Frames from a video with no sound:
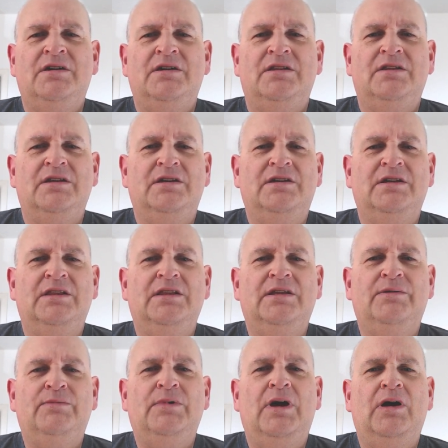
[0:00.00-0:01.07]
They kill
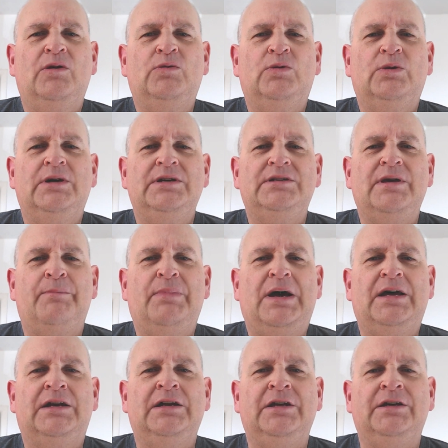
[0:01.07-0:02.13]
them quite
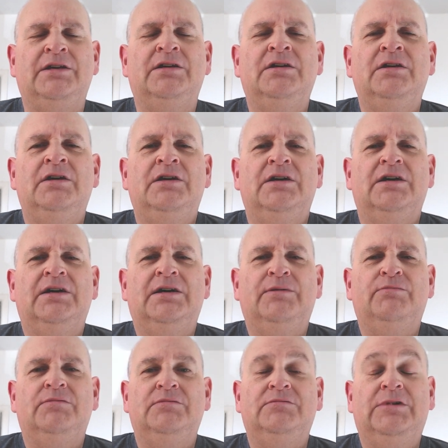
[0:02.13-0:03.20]
badly. Well,
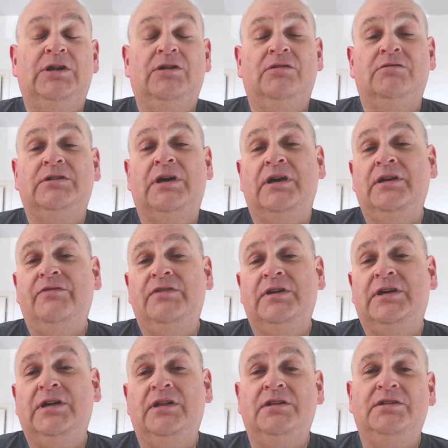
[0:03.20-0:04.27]
okay, if you
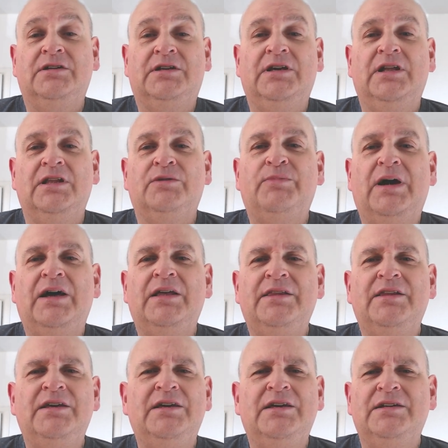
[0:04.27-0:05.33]
killed, you killed, but
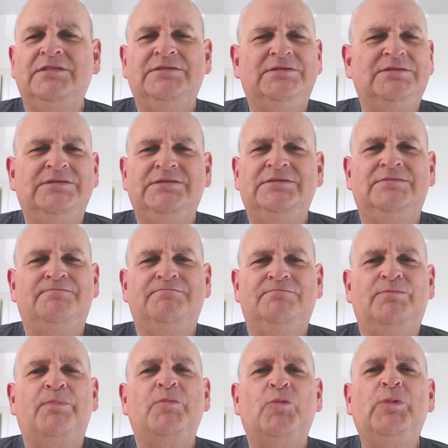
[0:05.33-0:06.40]

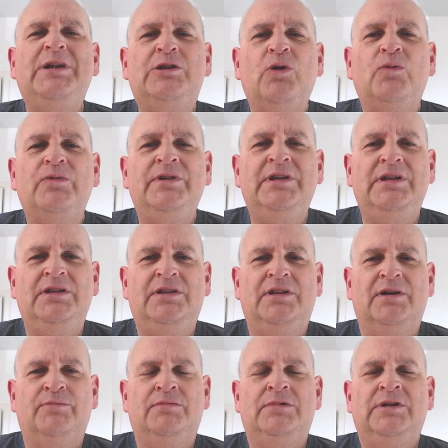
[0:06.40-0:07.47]
we don't need
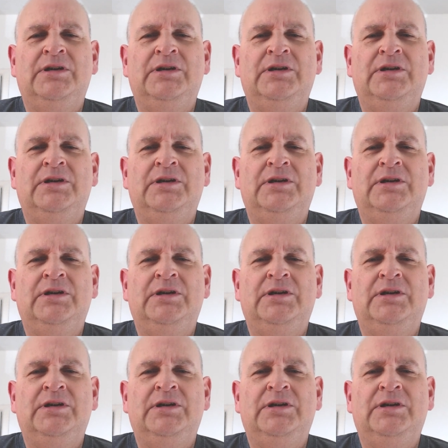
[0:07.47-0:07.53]
them.